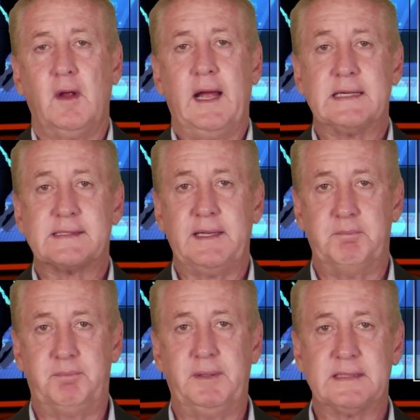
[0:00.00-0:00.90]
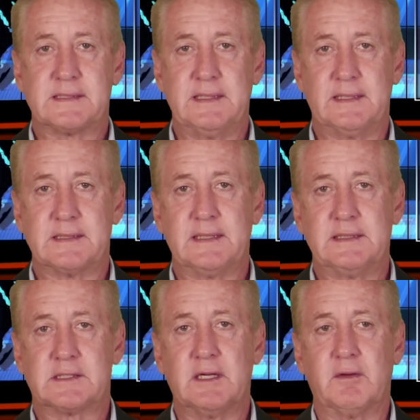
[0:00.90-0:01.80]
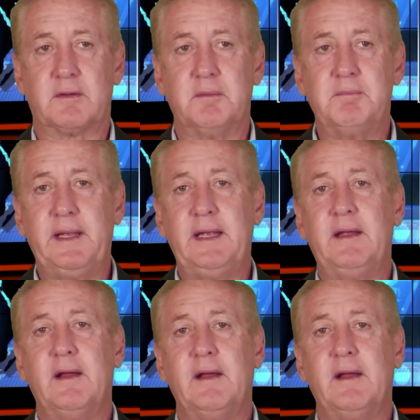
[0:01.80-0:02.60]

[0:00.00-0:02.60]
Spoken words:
as a business. And so to me,